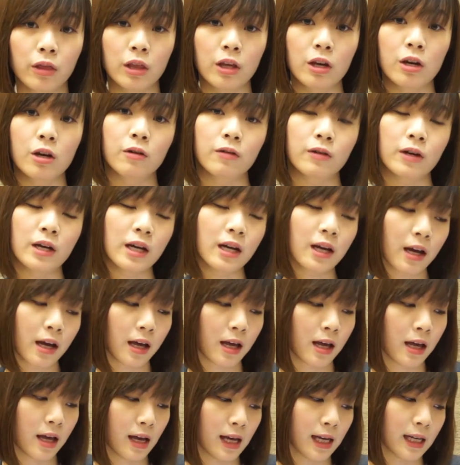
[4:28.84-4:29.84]
theory
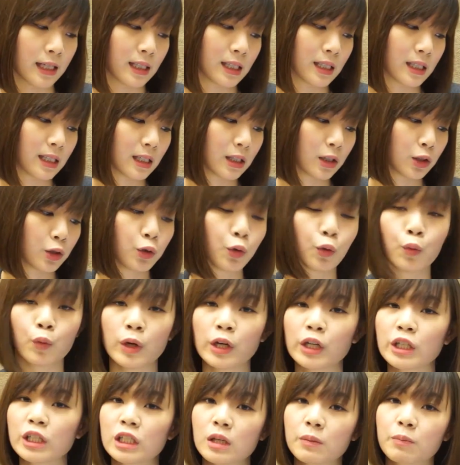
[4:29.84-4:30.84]
is to
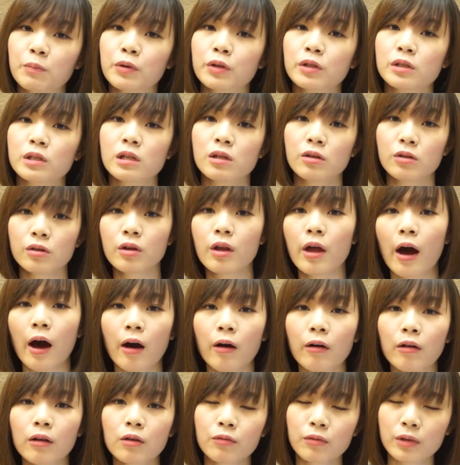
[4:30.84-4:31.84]
wish a person good
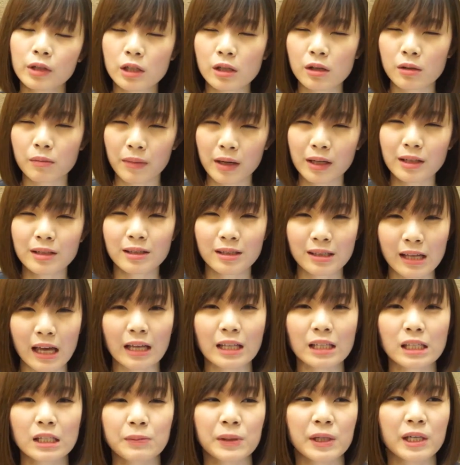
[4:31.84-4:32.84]
health, which makes
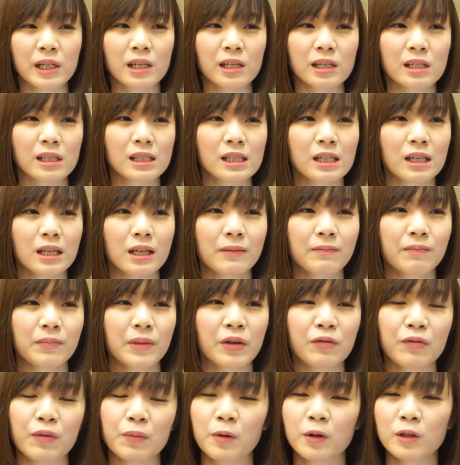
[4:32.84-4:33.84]
sense because
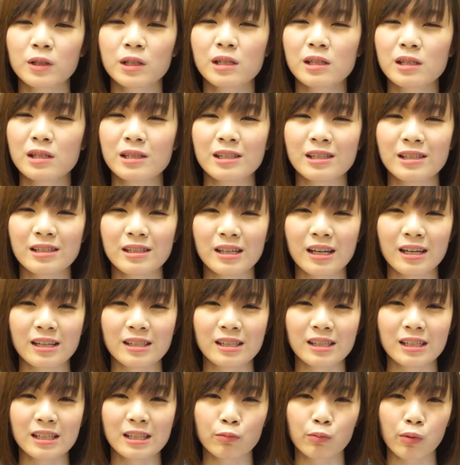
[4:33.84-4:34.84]
if a person
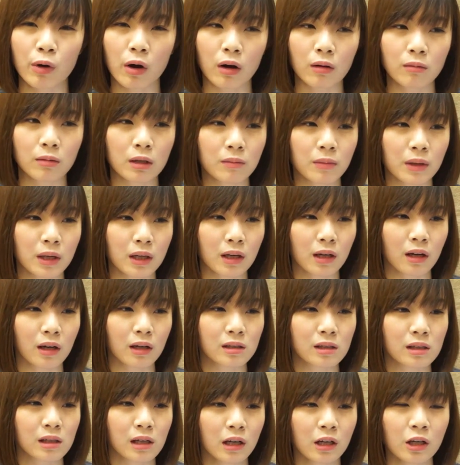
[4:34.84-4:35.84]
sneezes, it's probably
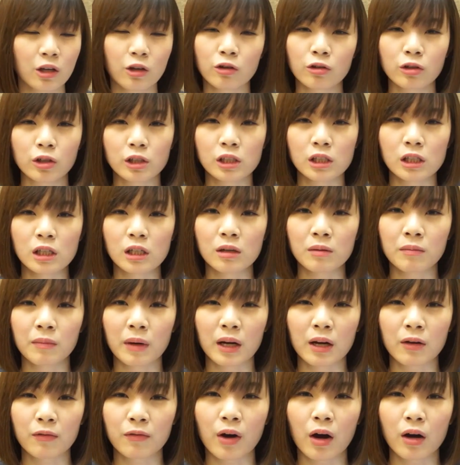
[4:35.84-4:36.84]
because he or she
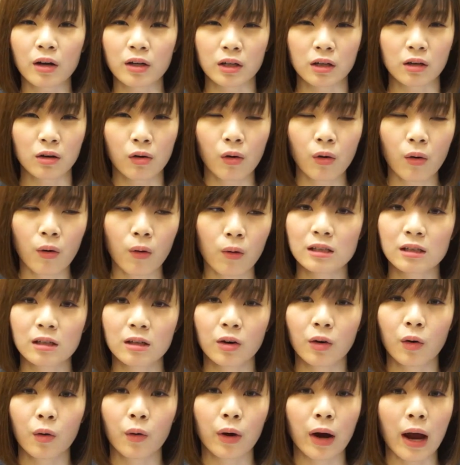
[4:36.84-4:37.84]
might have caught a cold
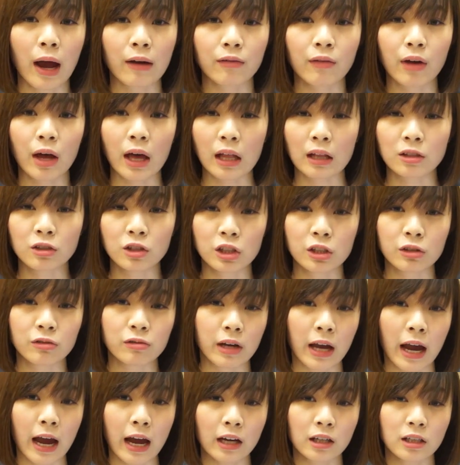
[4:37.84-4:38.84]
or have allergy
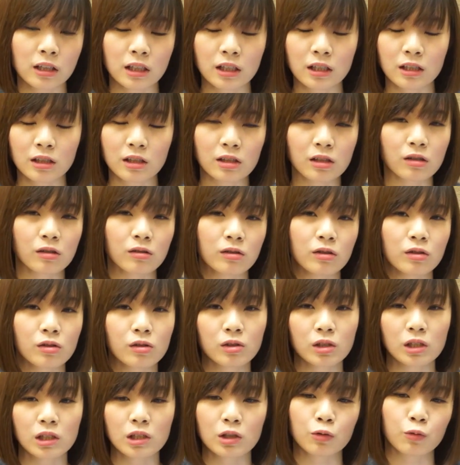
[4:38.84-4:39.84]
reactions, so
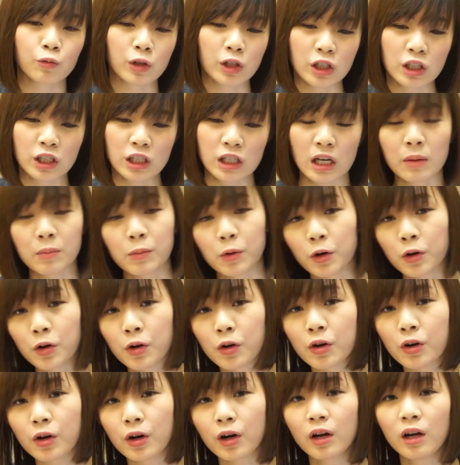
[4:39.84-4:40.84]
you just wish him or
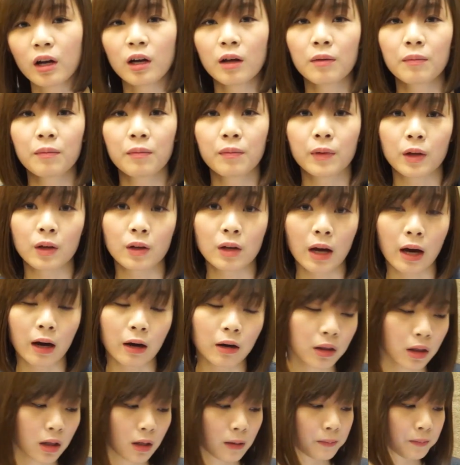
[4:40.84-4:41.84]
her good
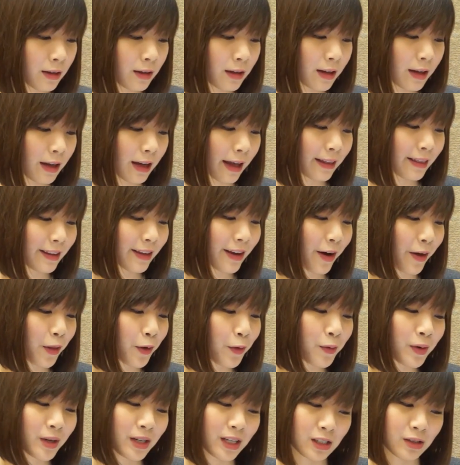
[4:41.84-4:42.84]
health. And the
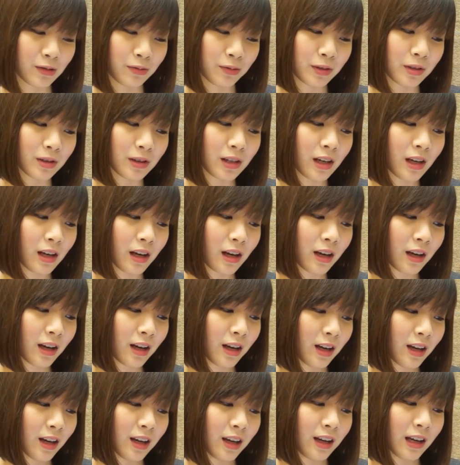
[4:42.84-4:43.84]
other one is really
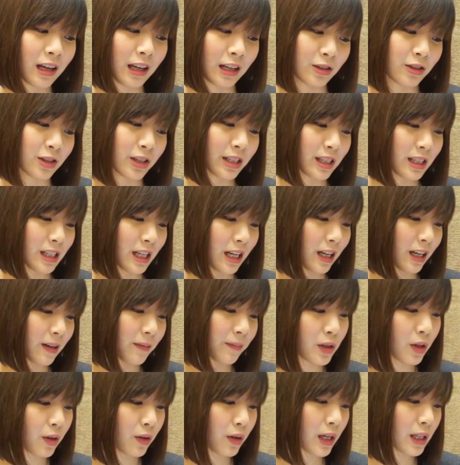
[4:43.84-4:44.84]
interesting.
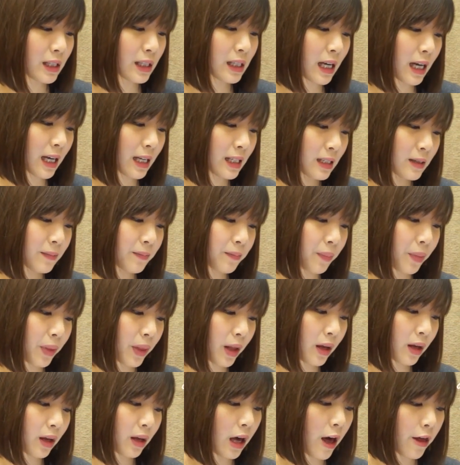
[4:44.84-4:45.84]
So it says,
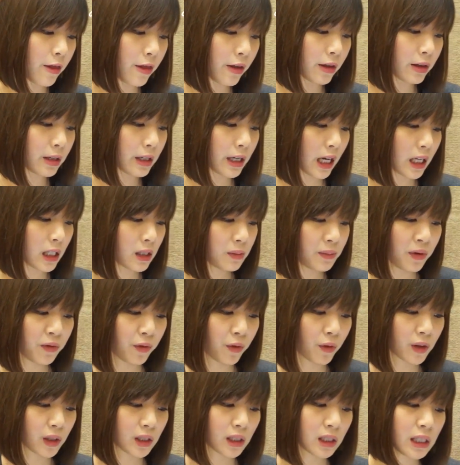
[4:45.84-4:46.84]
in the days
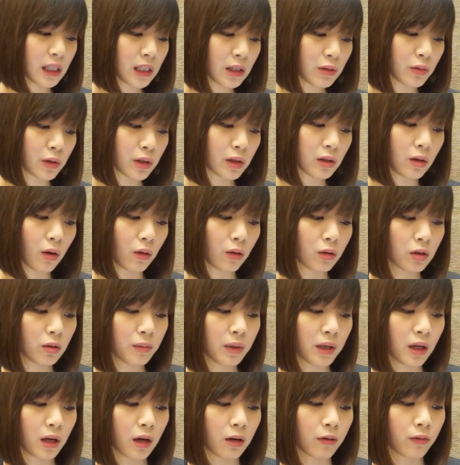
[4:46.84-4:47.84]
before a sneeze was known to
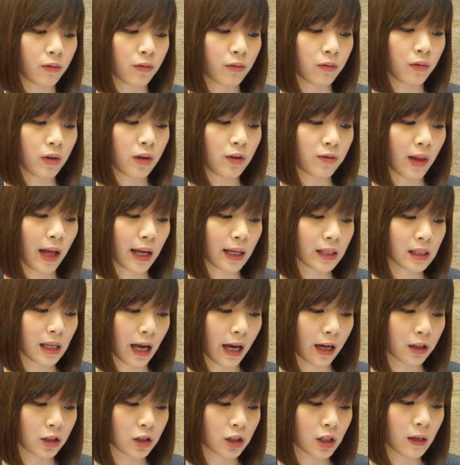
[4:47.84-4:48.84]
be a reflex
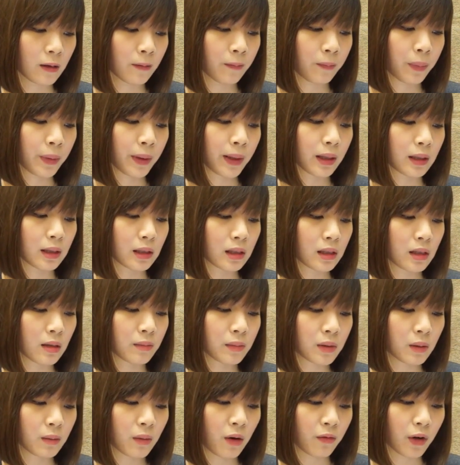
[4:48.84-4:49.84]
action, a
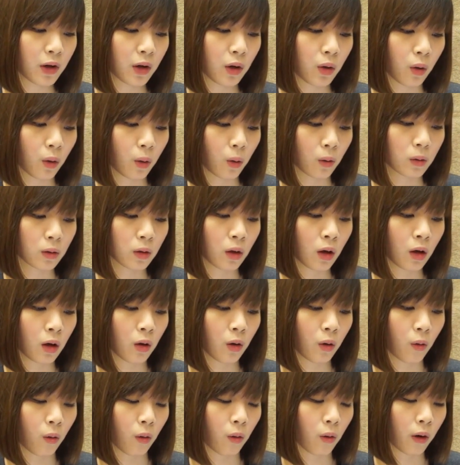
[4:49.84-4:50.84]
symptom of a cold
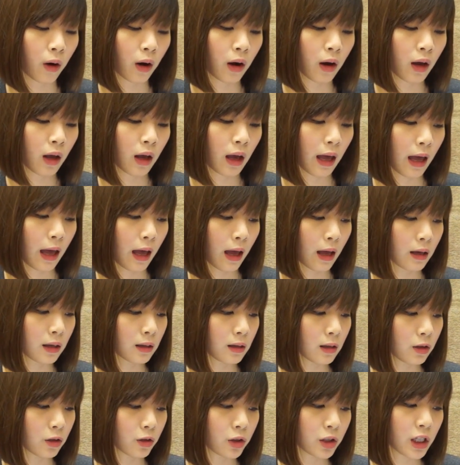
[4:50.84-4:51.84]
or an
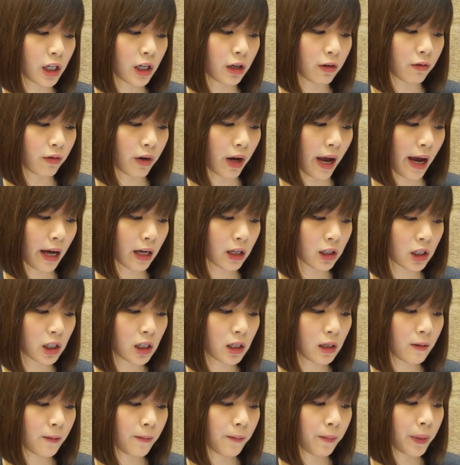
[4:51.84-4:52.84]
allergic
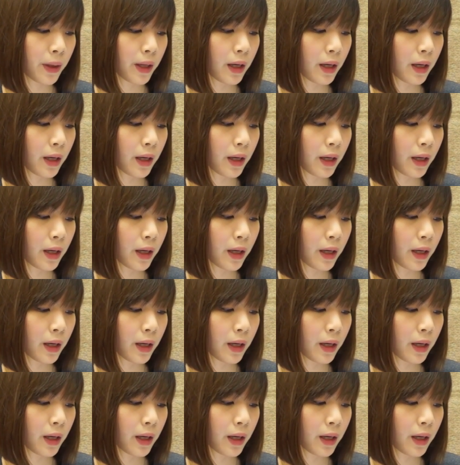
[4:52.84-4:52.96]
reaction,